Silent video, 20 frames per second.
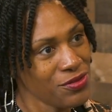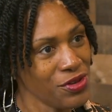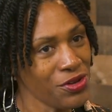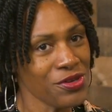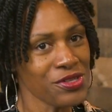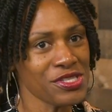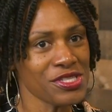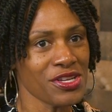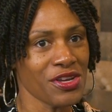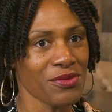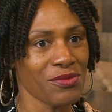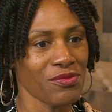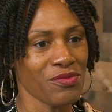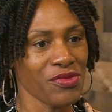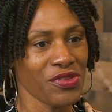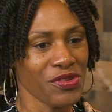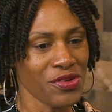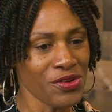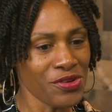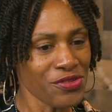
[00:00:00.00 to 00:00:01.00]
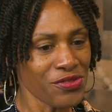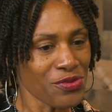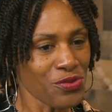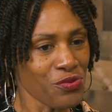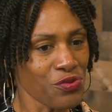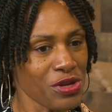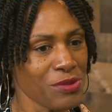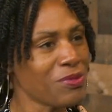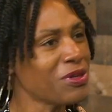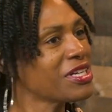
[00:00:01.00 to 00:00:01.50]
There's some
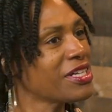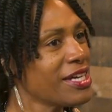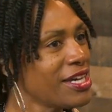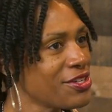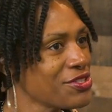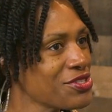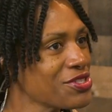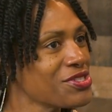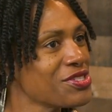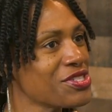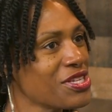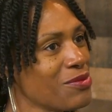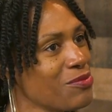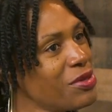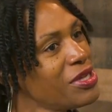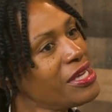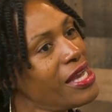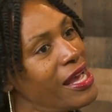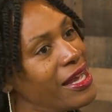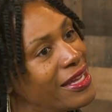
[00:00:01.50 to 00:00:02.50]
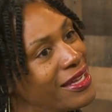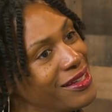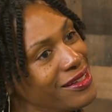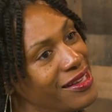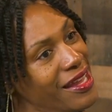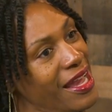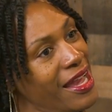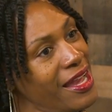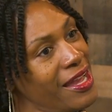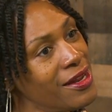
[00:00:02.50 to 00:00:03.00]
repercussions in
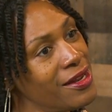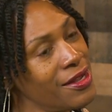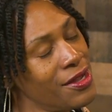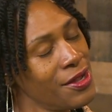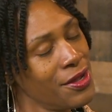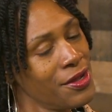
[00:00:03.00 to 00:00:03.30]
behind that.